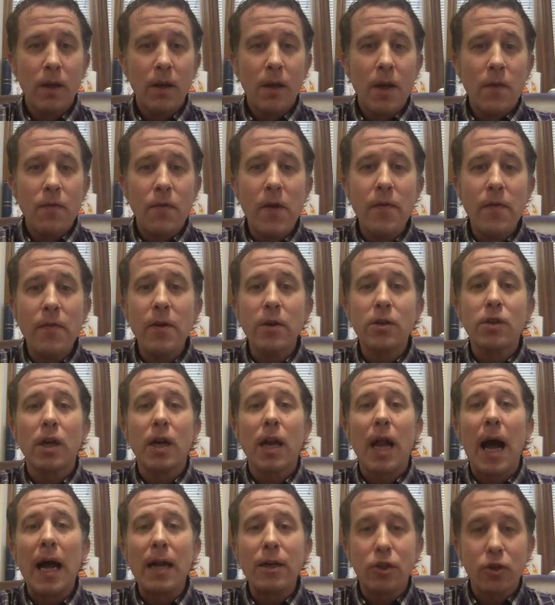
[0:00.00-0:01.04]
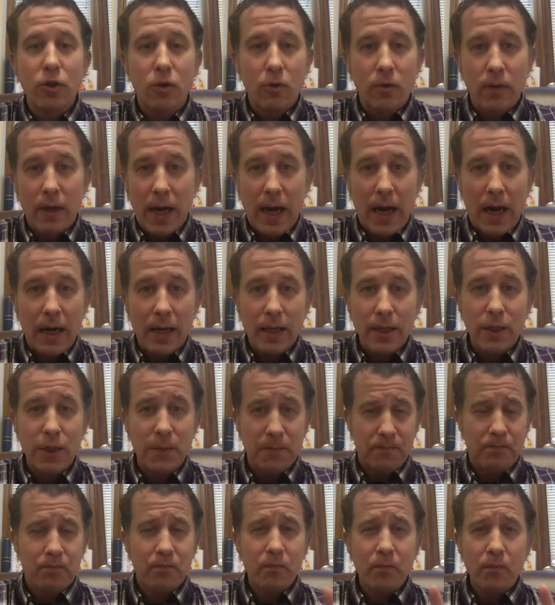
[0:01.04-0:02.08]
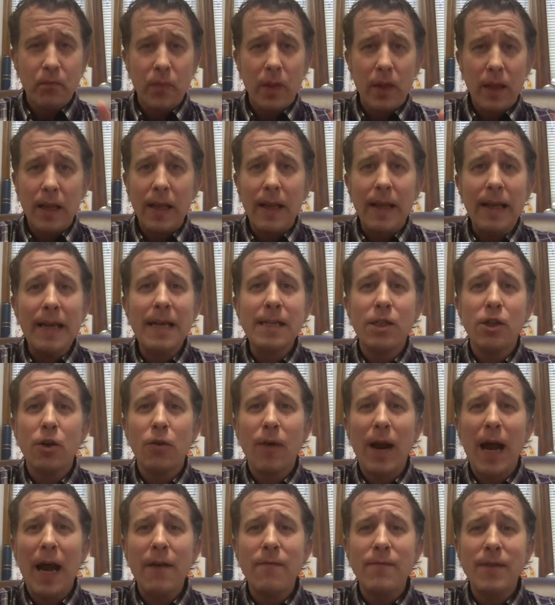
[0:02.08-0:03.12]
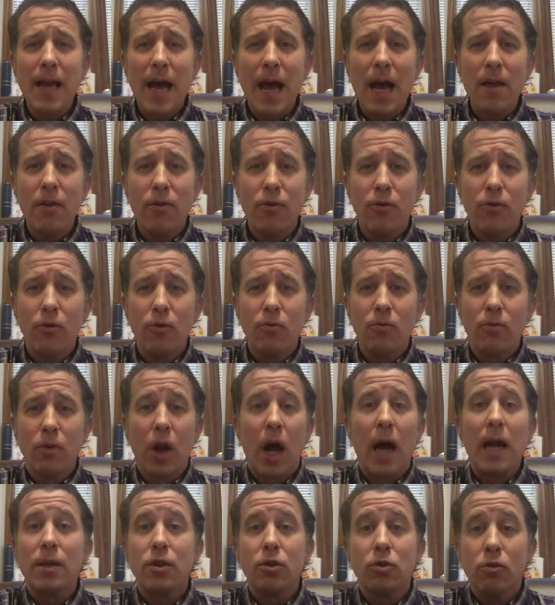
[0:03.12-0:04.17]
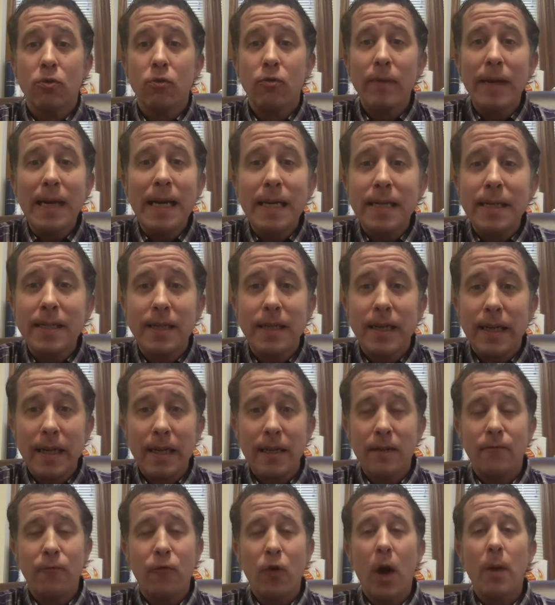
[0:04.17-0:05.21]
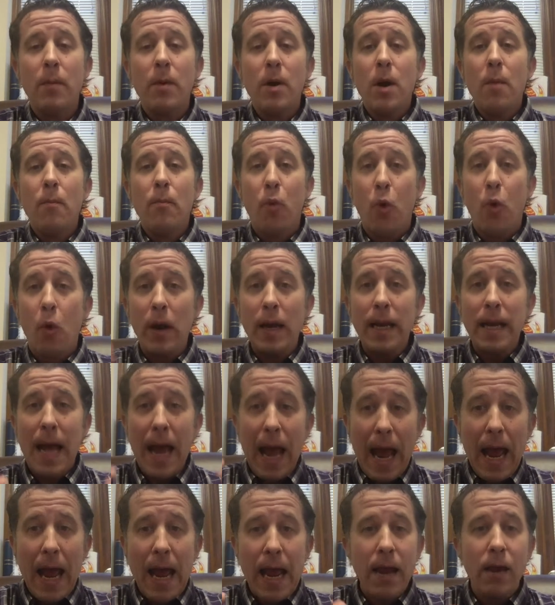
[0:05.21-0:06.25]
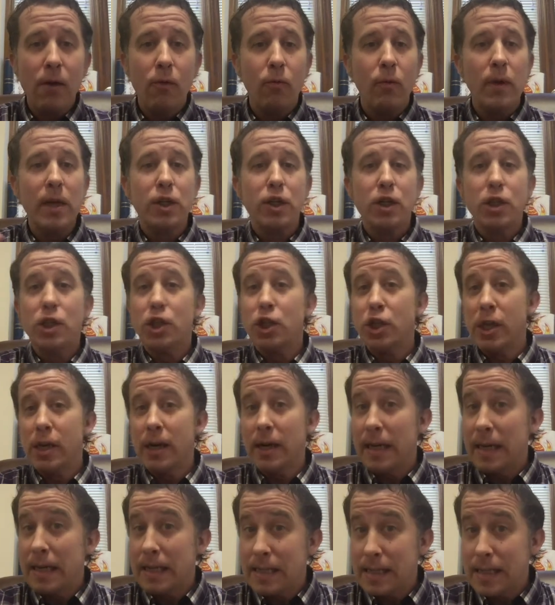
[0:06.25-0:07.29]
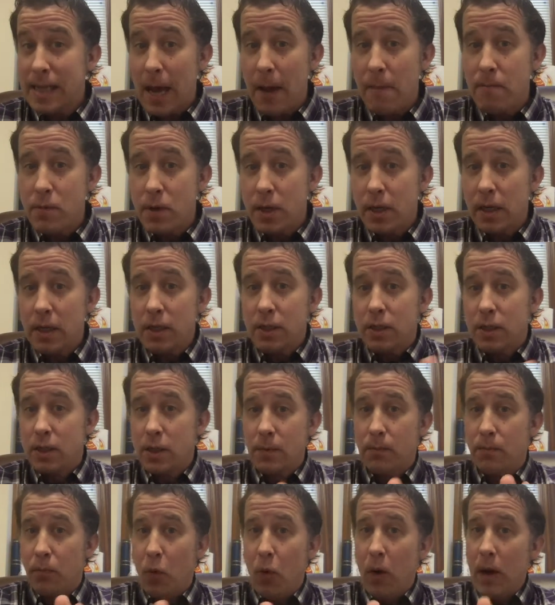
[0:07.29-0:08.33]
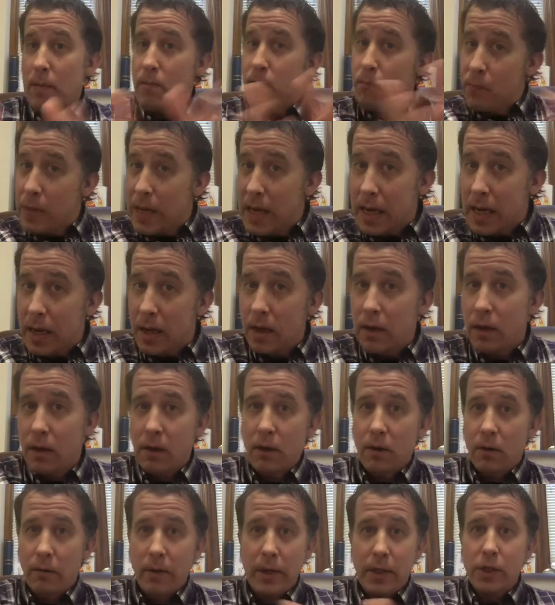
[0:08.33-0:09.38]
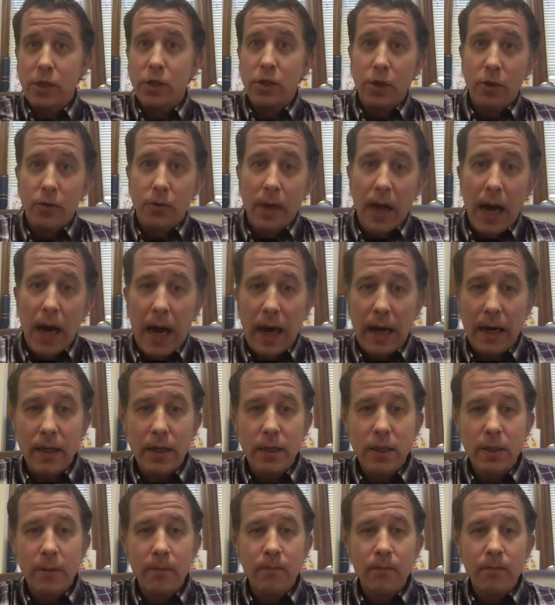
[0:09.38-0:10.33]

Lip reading: Then there's logical knowledge. It's arrived at through logical reasoning from point A, which is generally accepted, to point B, which is new knowledge.